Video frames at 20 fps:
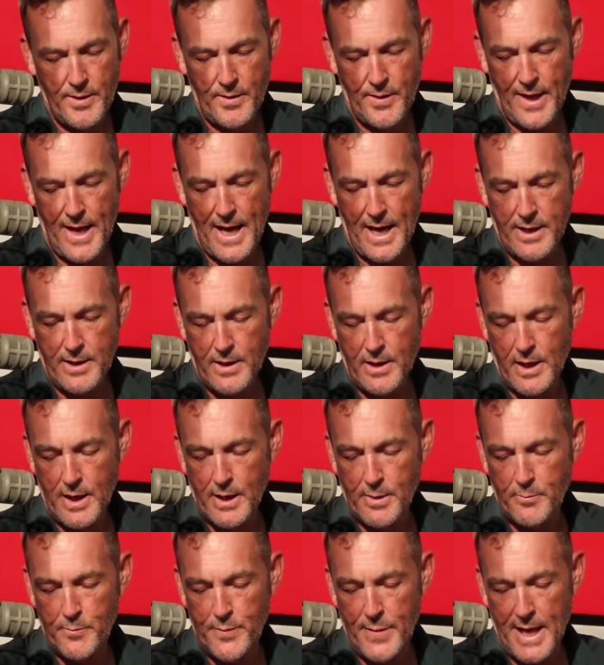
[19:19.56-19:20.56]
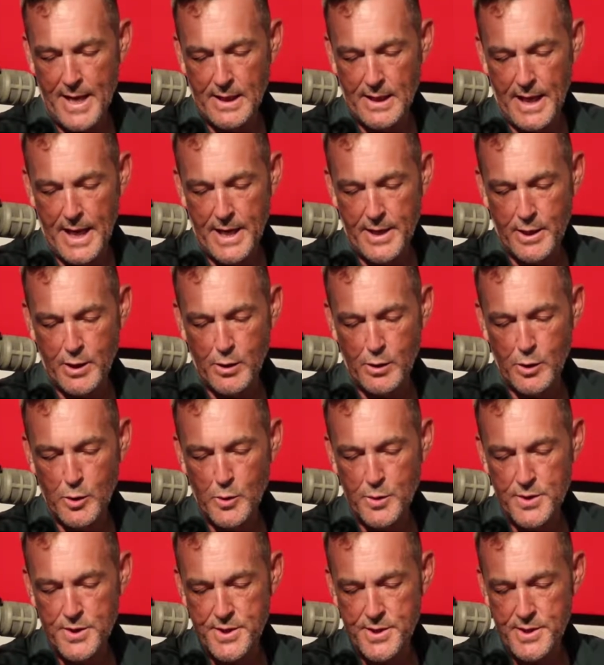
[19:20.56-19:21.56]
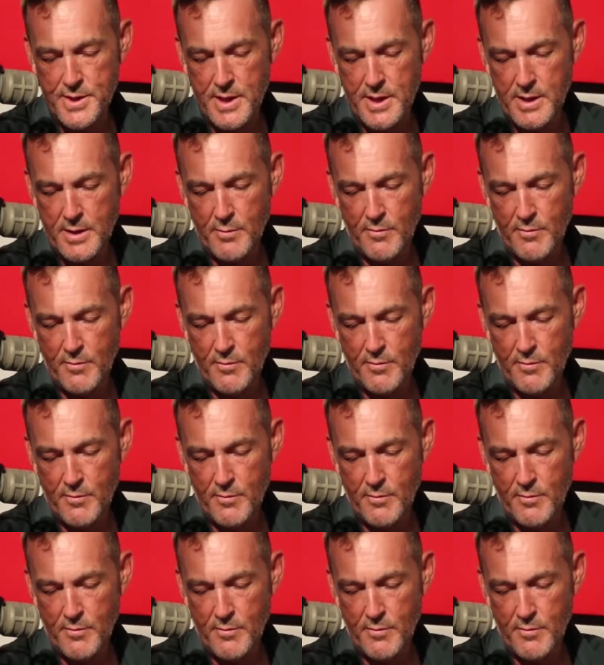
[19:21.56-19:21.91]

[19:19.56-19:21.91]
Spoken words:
that land includes